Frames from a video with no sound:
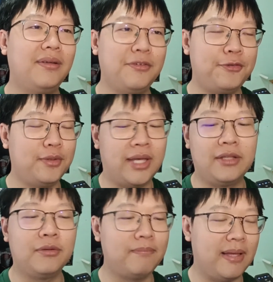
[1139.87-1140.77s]
if you
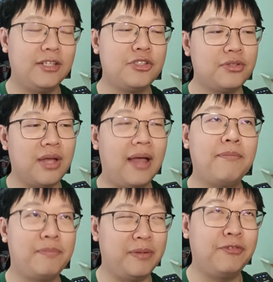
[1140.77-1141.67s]
can manage, I
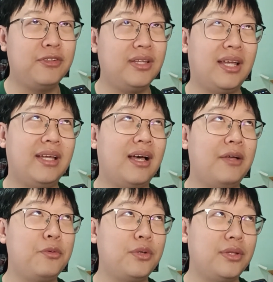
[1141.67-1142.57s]
prefer like
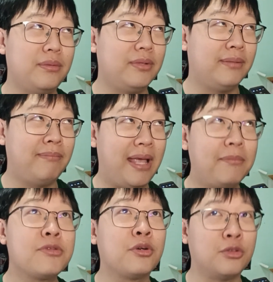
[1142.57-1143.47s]
I would
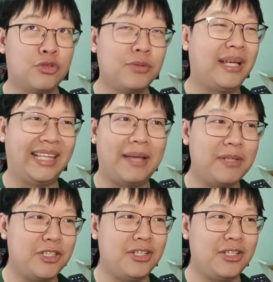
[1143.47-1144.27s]
able to control my damage